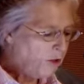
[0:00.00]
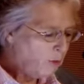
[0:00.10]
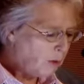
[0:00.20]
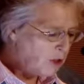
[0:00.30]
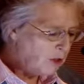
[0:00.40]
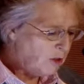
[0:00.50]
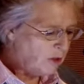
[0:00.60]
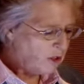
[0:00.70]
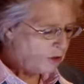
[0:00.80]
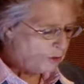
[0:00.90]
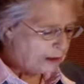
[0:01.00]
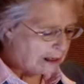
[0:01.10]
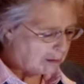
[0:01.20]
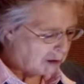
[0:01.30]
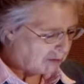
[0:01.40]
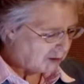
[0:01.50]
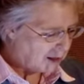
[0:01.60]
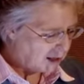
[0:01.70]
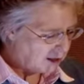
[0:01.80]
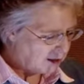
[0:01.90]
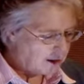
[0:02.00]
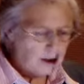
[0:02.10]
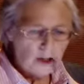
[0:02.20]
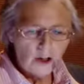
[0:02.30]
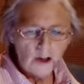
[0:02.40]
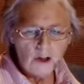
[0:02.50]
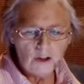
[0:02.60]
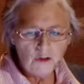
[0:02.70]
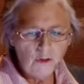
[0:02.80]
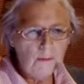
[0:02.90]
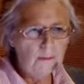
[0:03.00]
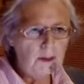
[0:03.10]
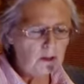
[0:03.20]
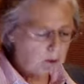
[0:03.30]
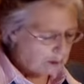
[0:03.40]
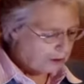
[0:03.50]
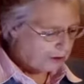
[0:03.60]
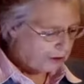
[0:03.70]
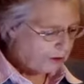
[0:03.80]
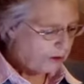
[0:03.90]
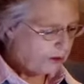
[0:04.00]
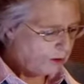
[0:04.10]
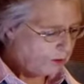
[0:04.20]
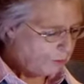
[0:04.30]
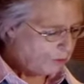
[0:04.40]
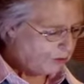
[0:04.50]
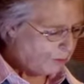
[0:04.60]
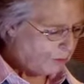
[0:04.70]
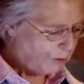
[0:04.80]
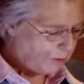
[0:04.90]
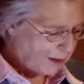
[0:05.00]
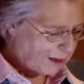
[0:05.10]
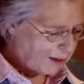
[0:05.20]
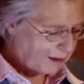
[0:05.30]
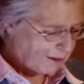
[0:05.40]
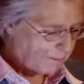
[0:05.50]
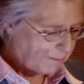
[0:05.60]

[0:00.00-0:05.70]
the Washington National Gallery of Art, or the Metropolitan Museum of Art.